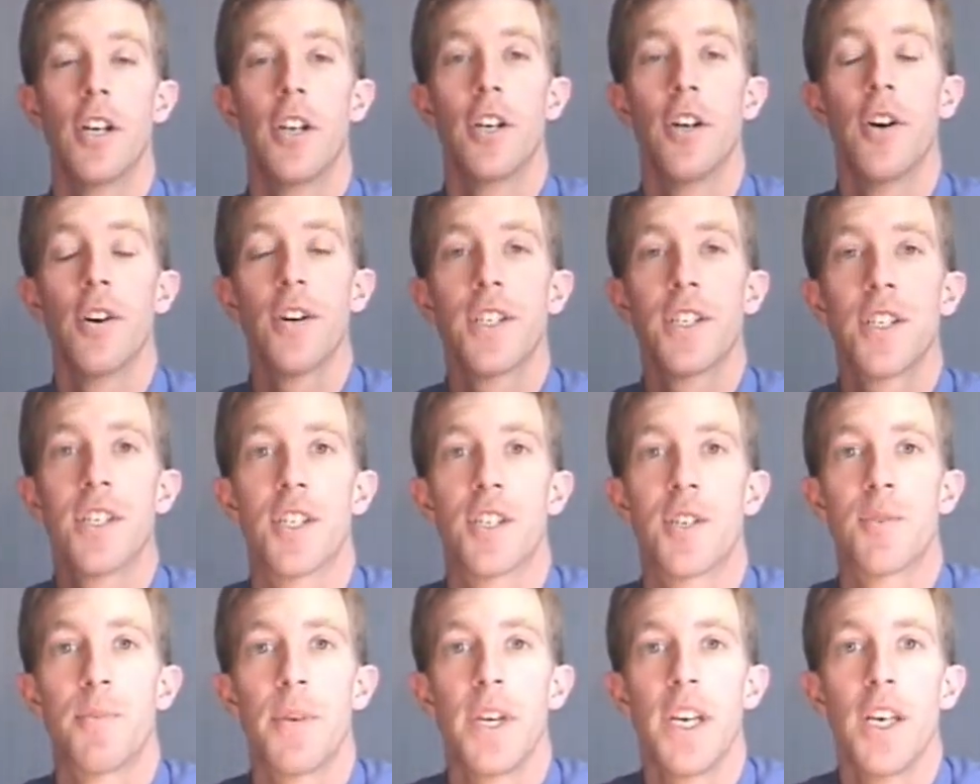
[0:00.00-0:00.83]
Notice the
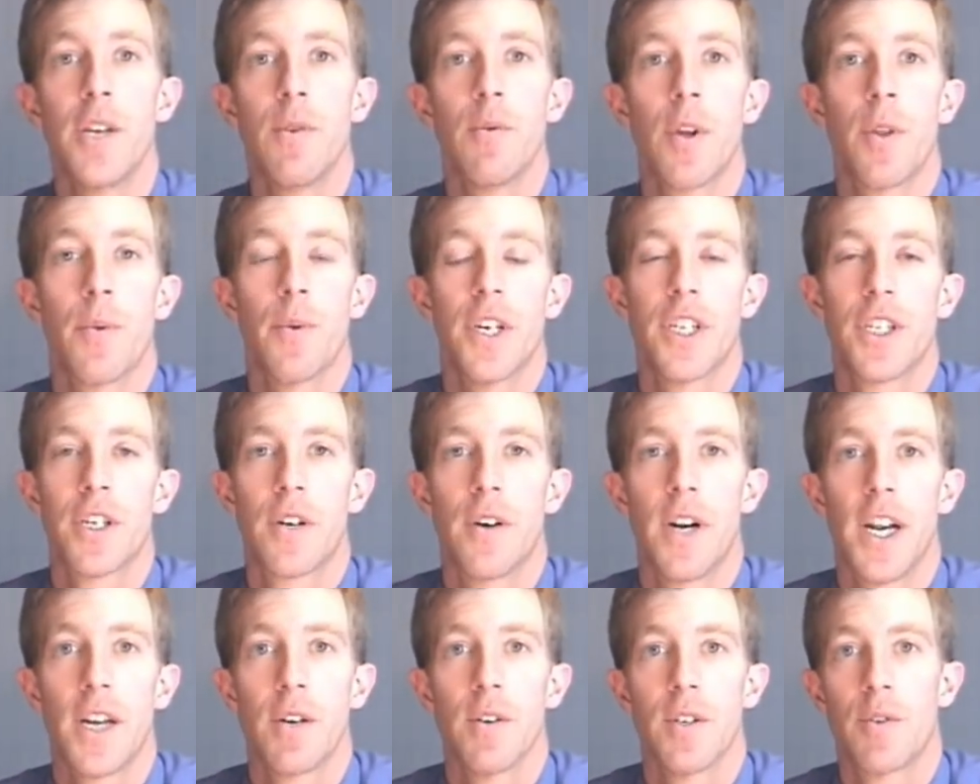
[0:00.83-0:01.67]
speed with which
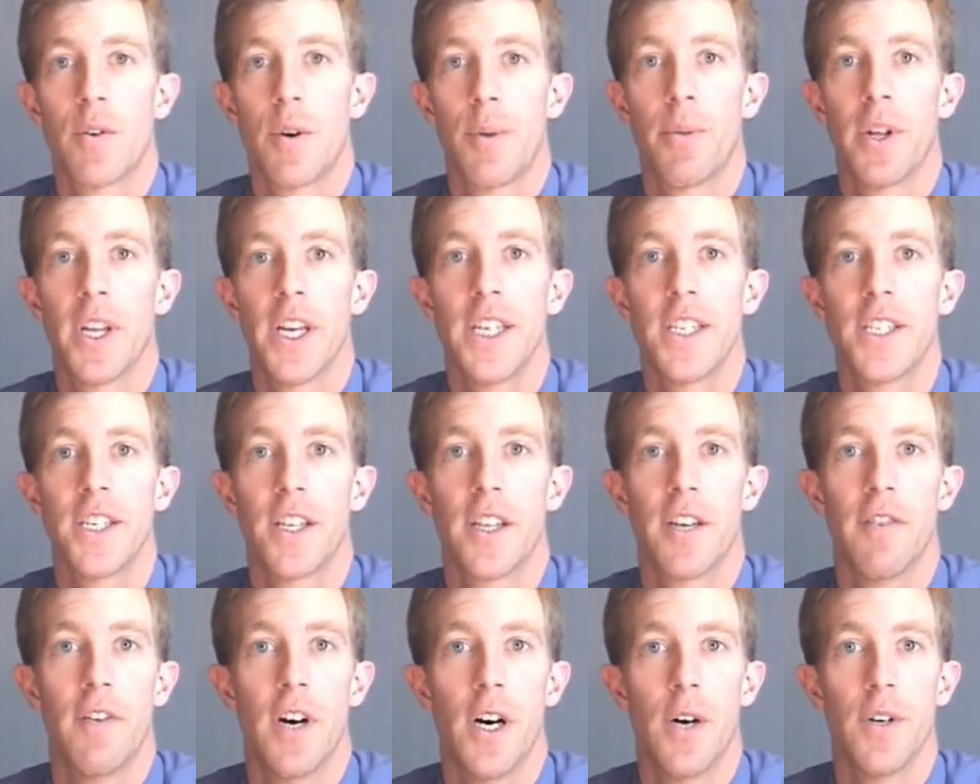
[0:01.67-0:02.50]
Greg was
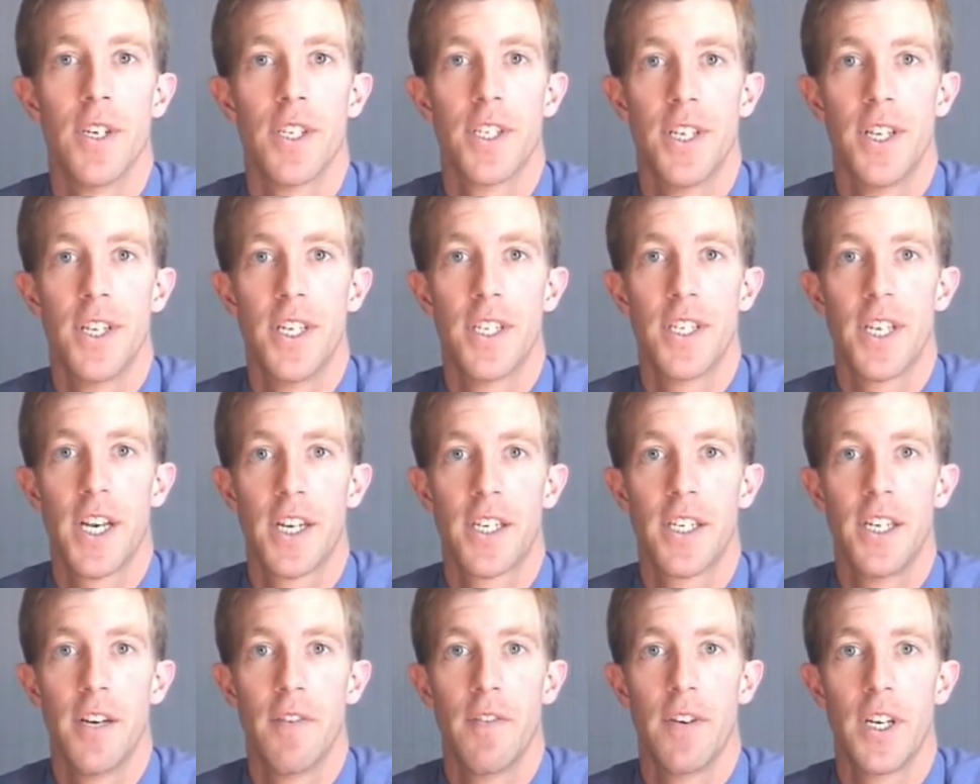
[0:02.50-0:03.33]
replacing the vowels in this
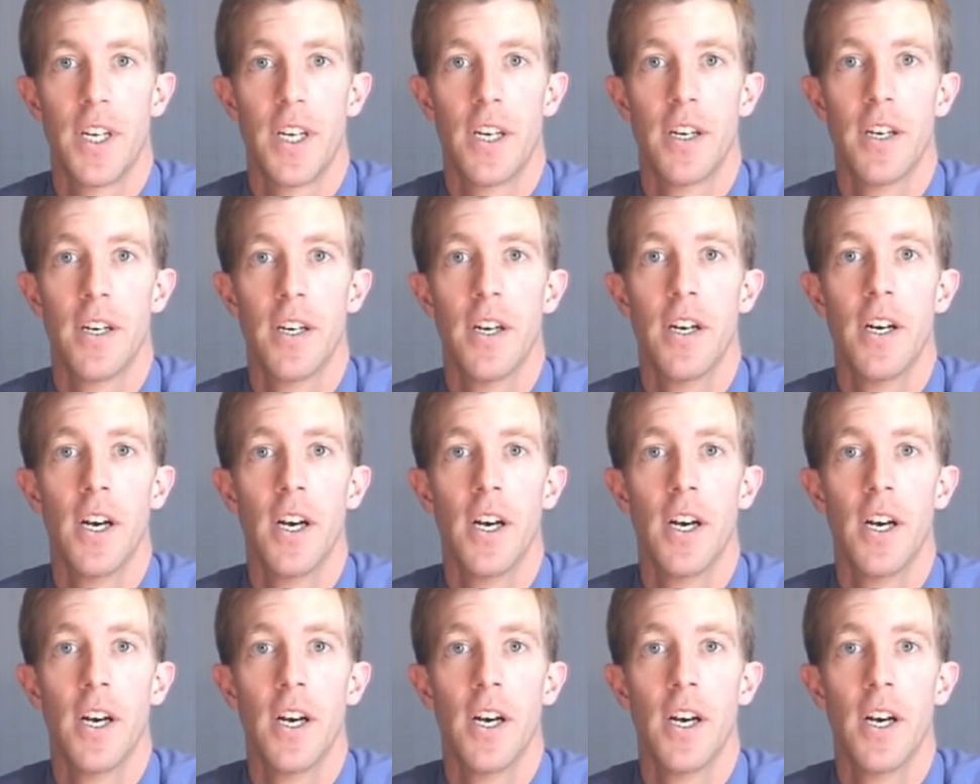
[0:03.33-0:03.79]
activity.